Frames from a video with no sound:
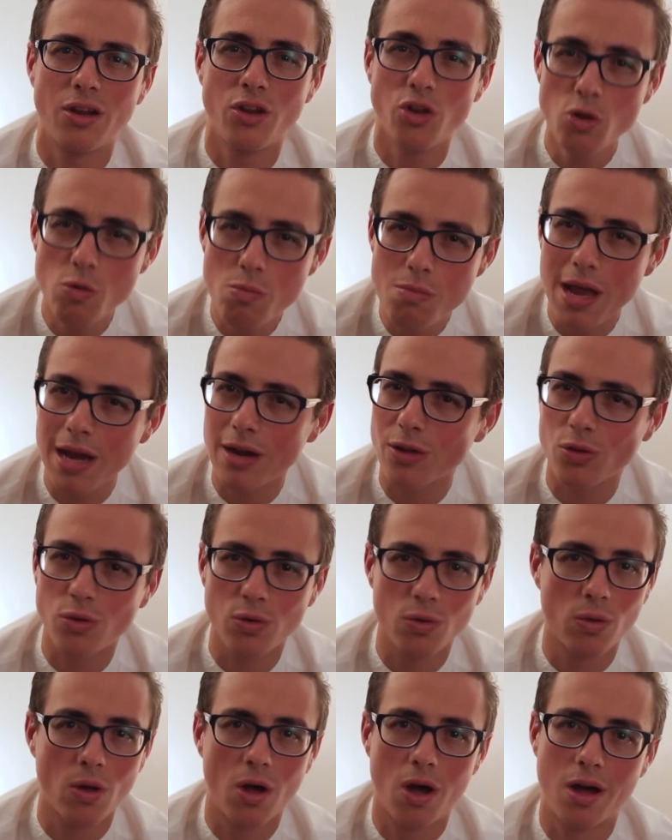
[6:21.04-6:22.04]
You made it
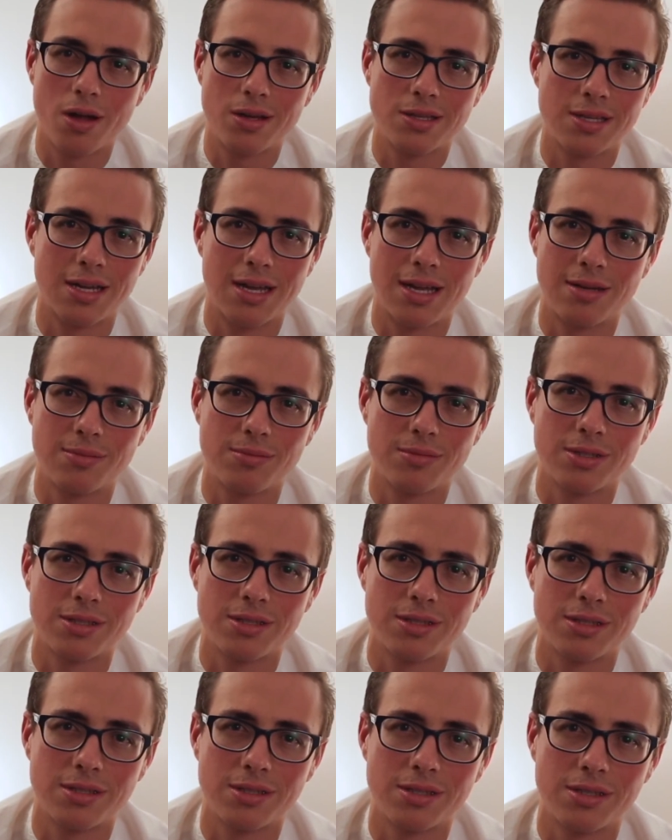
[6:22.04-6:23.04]
through the hard
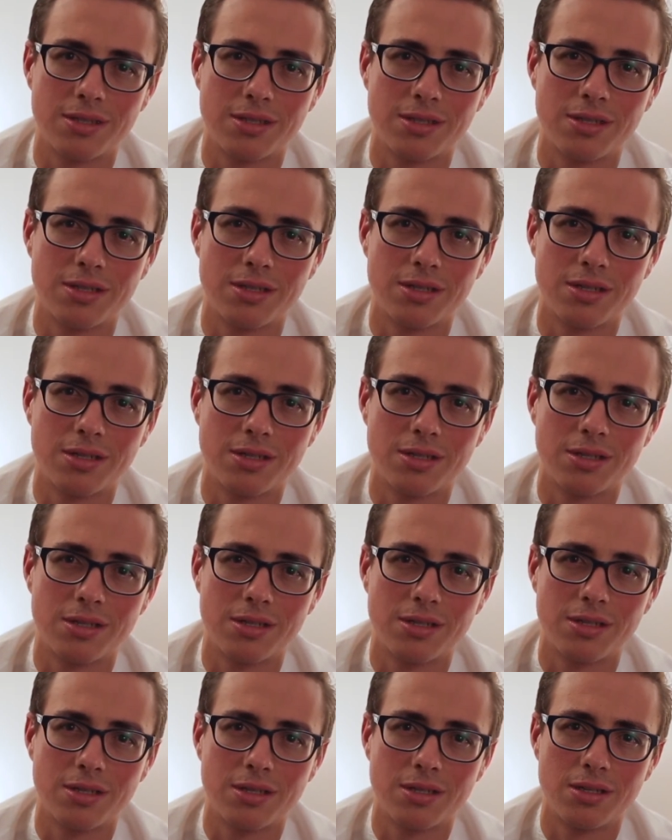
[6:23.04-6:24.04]
times.
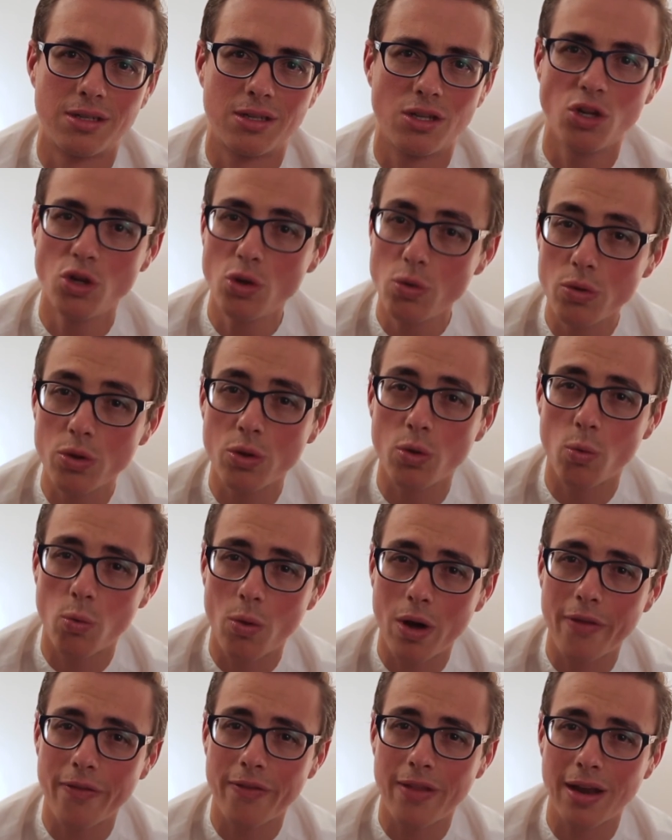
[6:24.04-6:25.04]
You were the
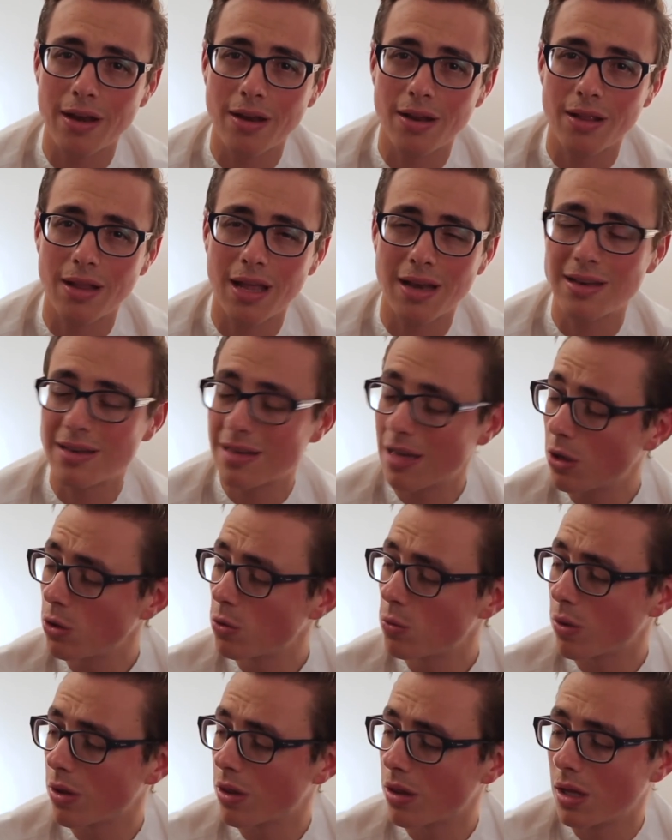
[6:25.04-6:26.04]
one that
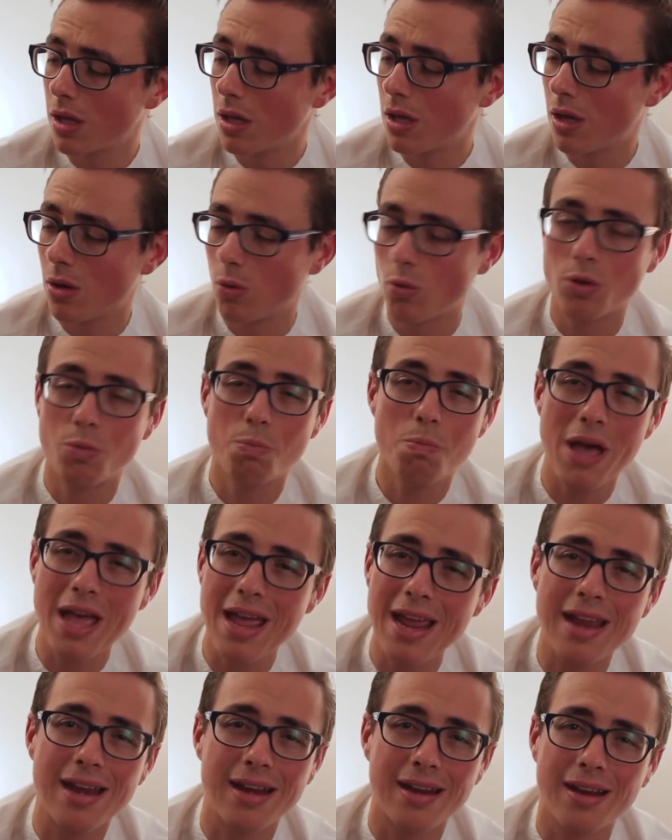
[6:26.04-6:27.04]
dealt with
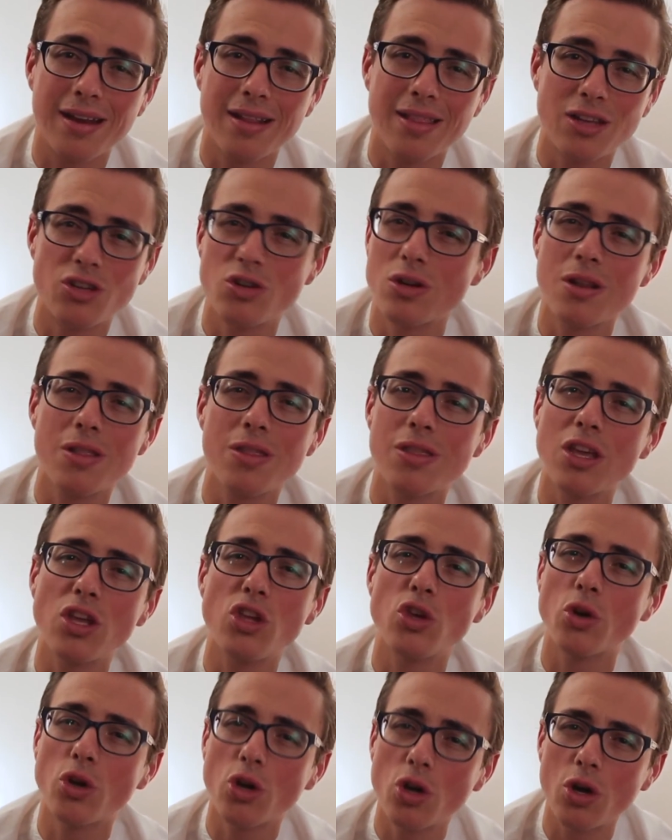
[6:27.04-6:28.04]
pain that you didn't
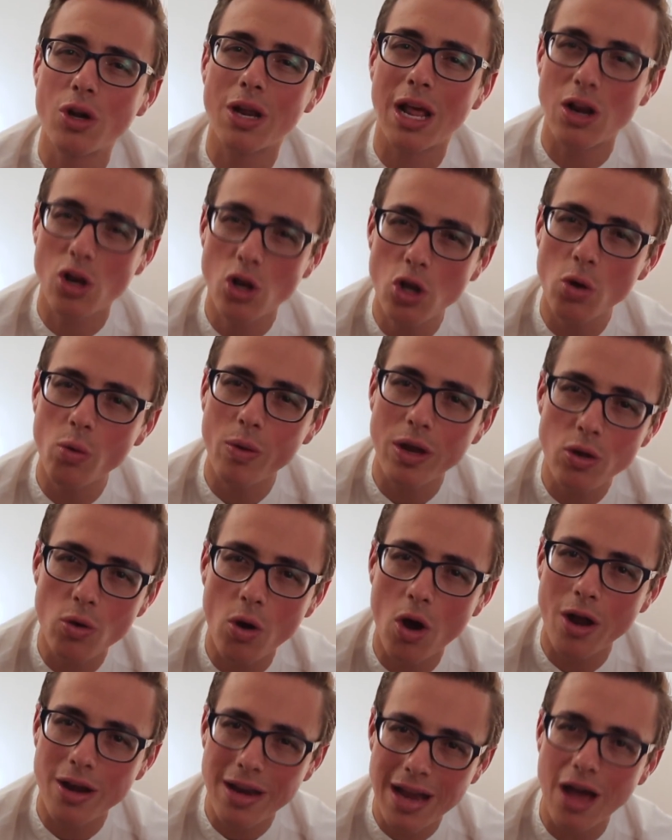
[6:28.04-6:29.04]
think you could. And look where
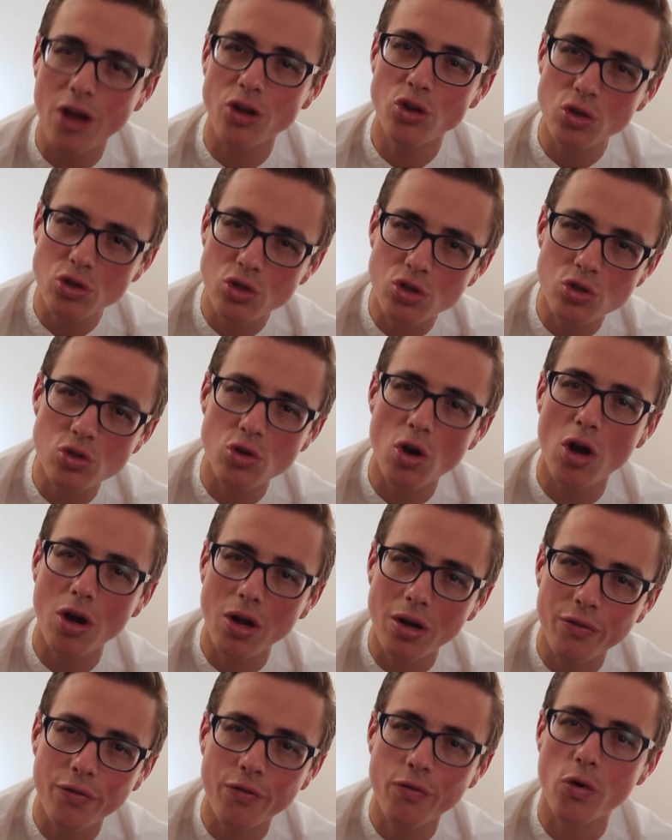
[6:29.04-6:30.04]
you are now. You're
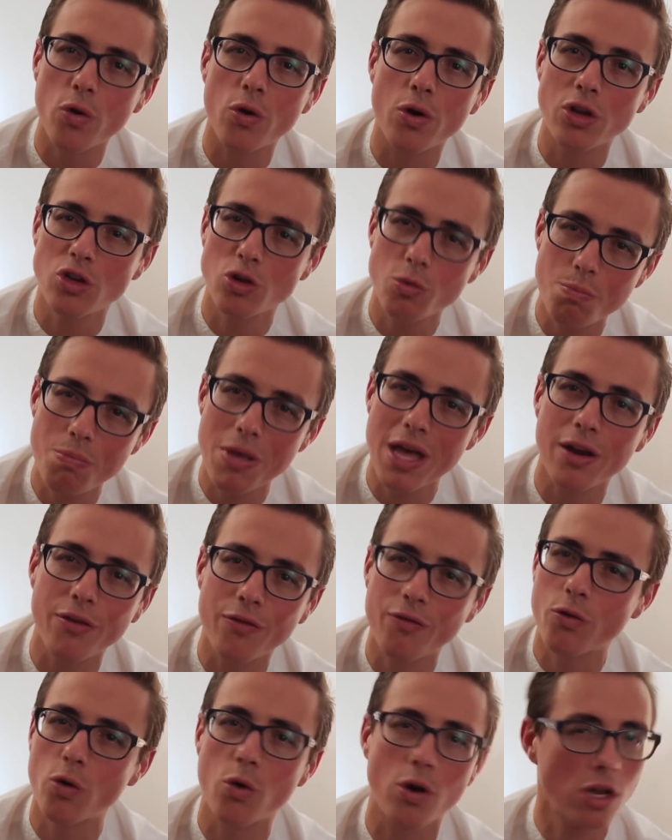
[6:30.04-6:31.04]
stronger for it. You're
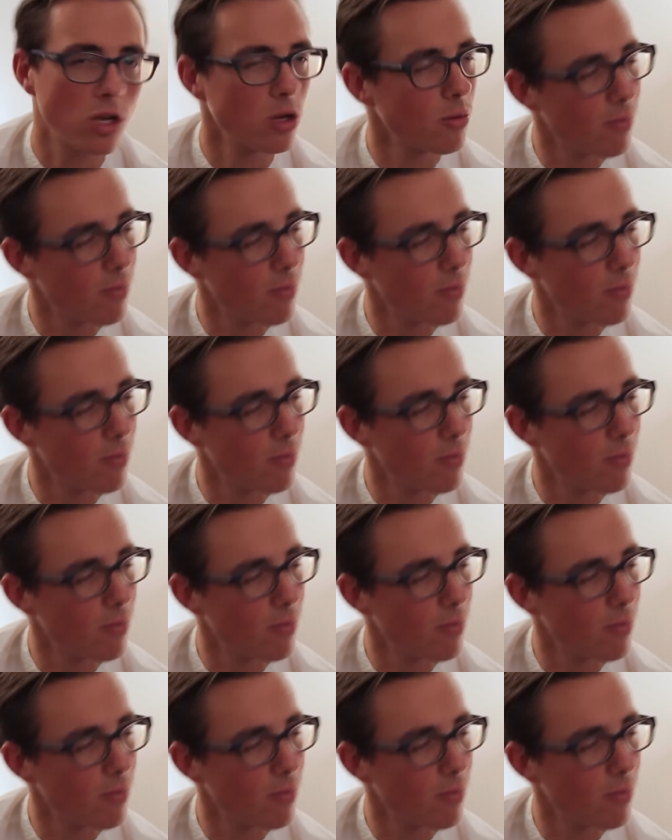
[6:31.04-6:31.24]
better for it.